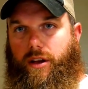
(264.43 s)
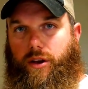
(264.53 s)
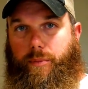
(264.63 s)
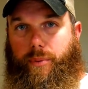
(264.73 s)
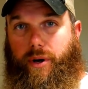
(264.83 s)

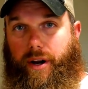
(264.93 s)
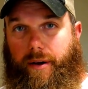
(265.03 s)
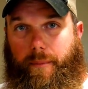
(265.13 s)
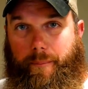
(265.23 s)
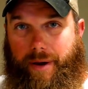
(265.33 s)
You
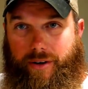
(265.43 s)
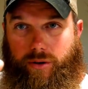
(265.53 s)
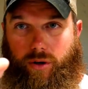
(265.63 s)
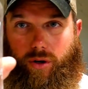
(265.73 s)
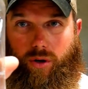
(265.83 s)
put
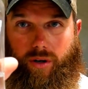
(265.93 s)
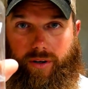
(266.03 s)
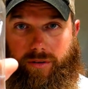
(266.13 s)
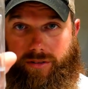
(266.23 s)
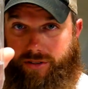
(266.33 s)
mineral
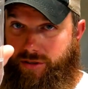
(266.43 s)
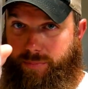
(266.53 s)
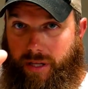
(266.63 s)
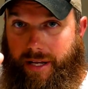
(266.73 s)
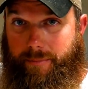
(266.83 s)
oil, just
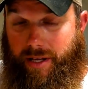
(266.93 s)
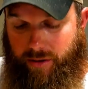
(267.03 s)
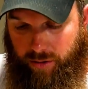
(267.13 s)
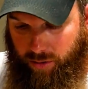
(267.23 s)
plain mineral